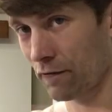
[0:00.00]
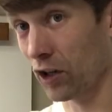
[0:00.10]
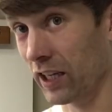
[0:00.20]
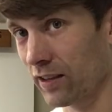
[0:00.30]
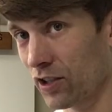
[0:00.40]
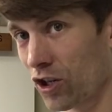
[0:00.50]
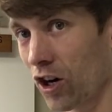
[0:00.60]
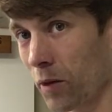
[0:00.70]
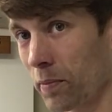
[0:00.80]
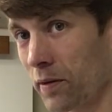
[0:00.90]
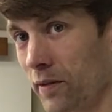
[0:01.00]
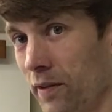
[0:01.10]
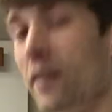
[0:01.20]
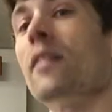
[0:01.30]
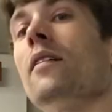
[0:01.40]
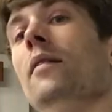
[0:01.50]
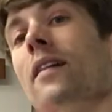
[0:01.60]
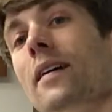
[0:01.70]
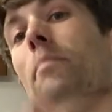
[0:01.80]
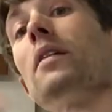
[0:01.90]
forget the sharp,
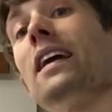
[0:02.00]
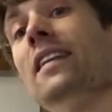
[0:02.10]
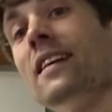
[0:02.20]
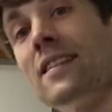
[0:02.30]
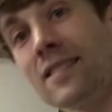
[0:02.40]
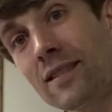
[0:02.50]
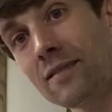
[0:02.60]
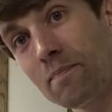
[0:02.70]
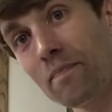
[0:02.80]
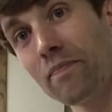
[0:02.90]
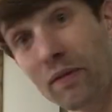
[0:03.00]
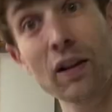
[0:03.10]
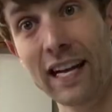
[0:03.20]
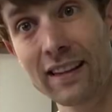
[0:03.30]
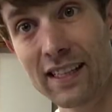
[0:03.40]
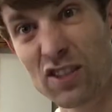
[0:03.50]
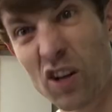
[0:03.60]
play this like this.